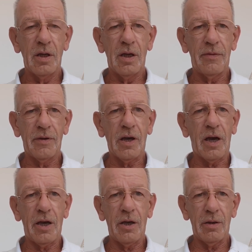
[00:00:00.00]
And the
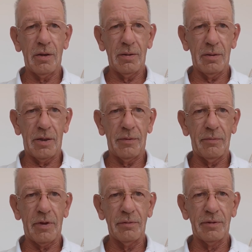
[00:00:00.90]
guy at the
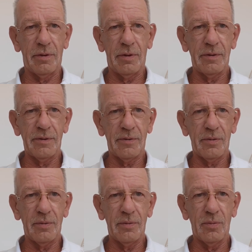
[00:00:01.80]
round turns
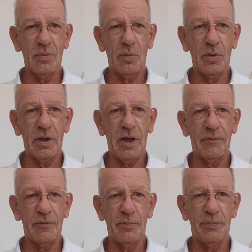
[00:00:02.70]
will
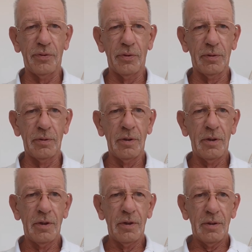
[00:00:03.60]
have to pull
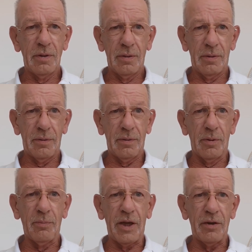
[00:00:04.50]
the
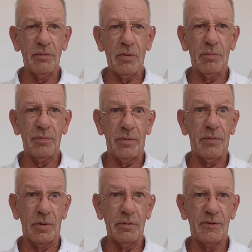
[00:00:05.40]
main rope
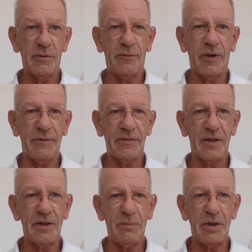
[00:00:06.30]
those 5
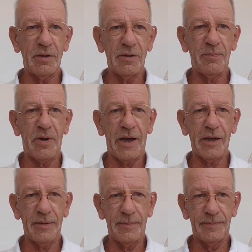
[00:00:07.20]
centimeters back.